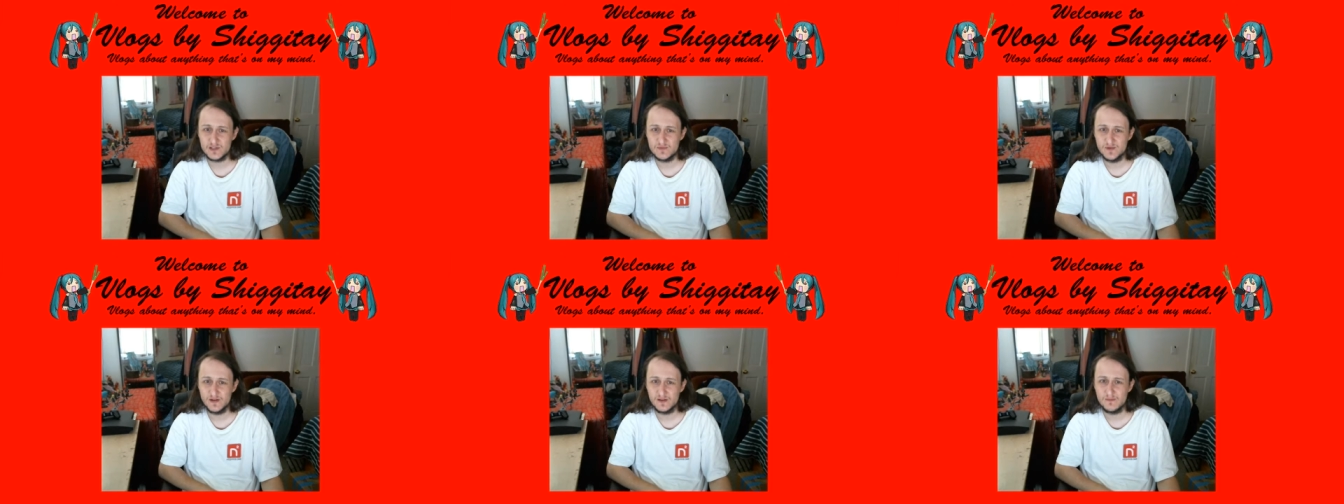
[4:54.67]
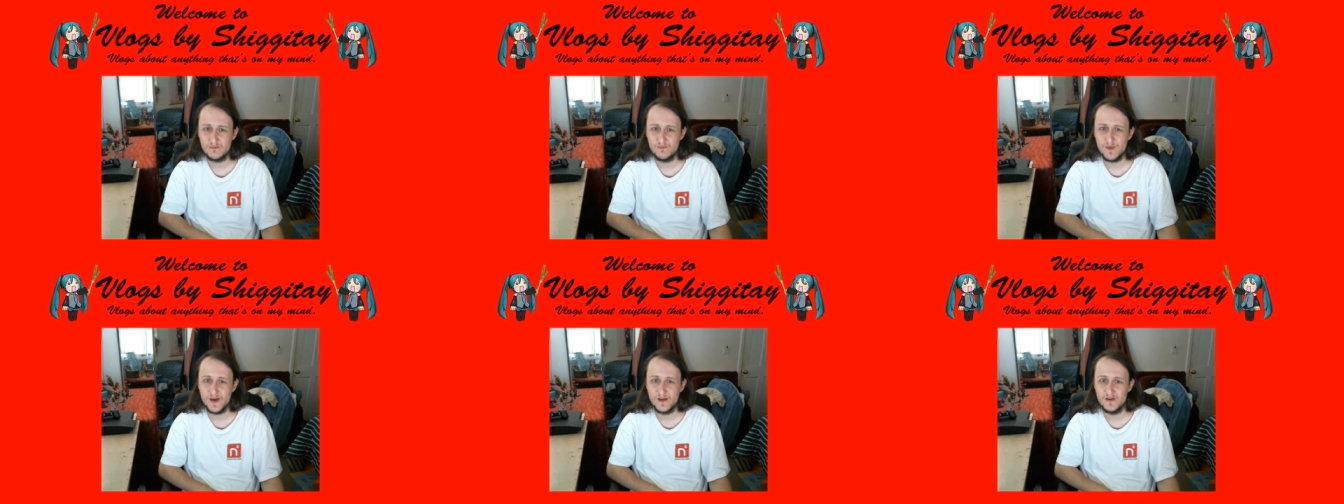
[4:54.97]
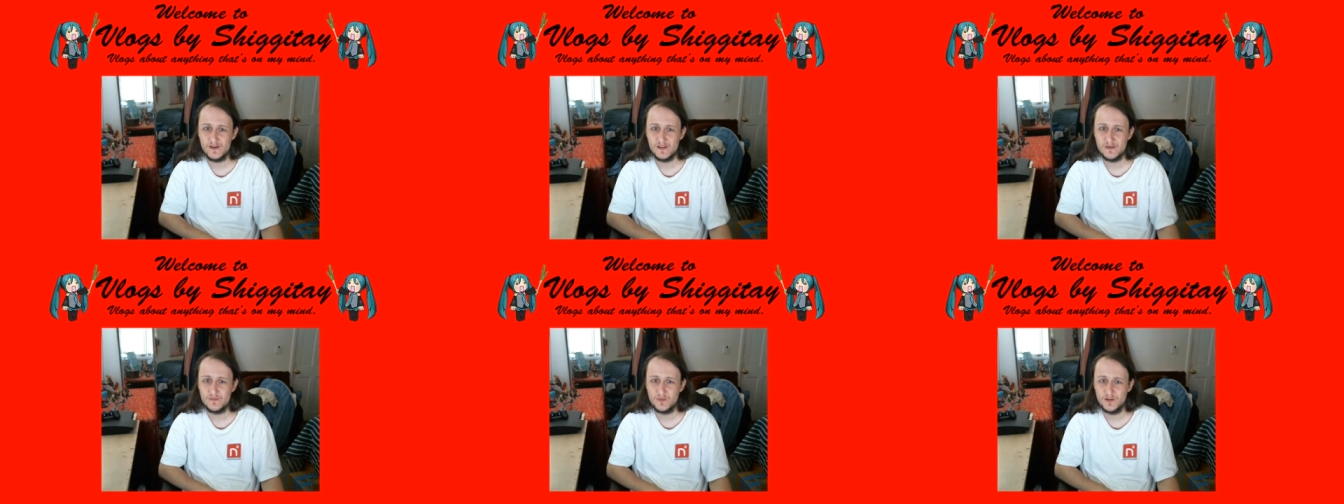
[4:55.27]
but it's
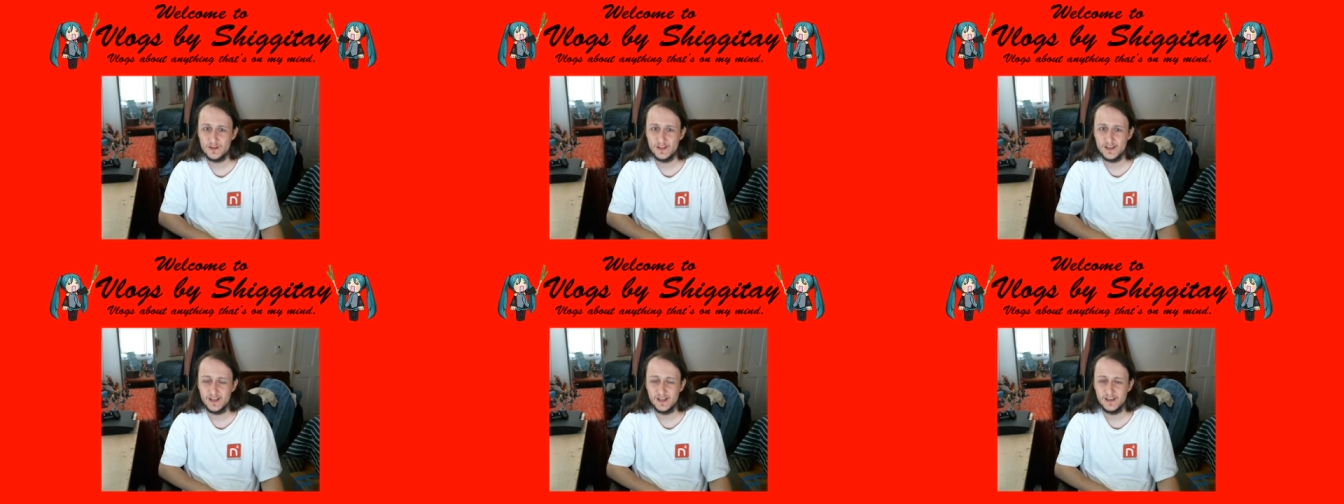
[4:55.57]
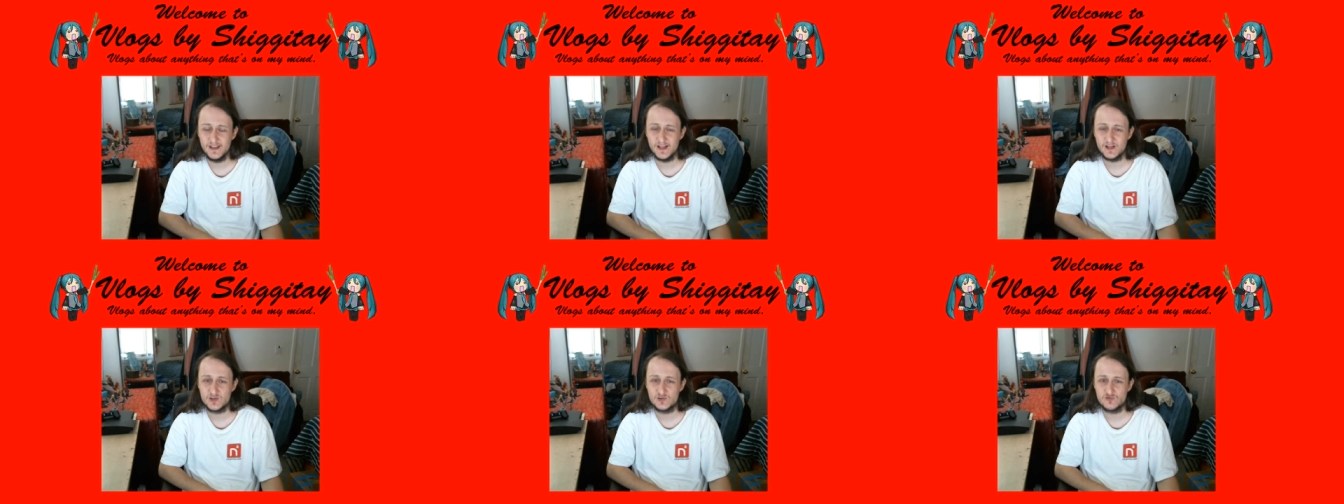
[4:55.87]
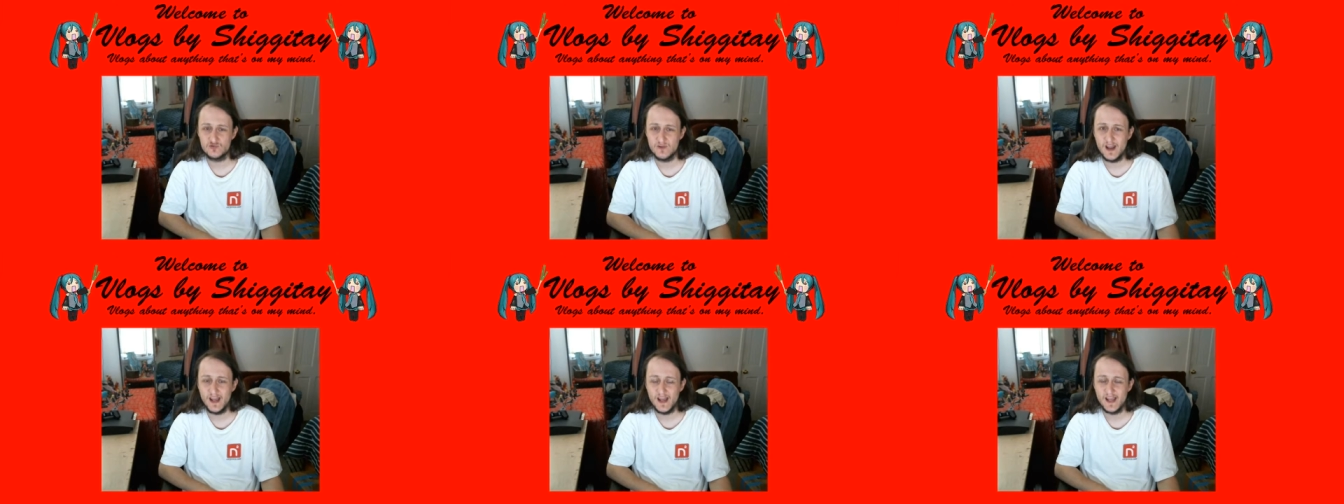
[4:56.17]
better than putting it in that
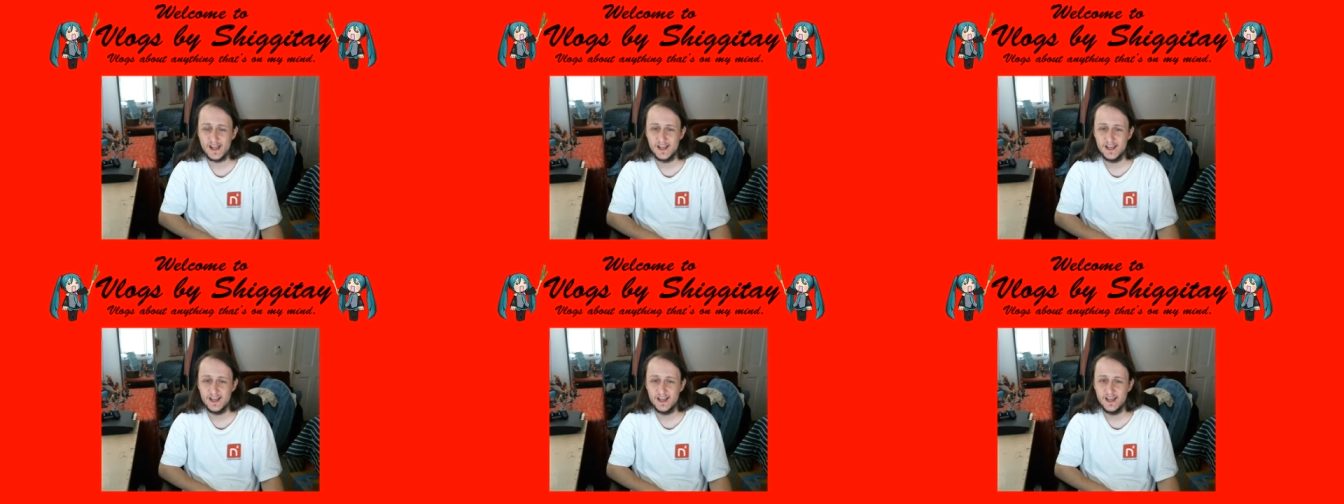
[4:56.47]
tray.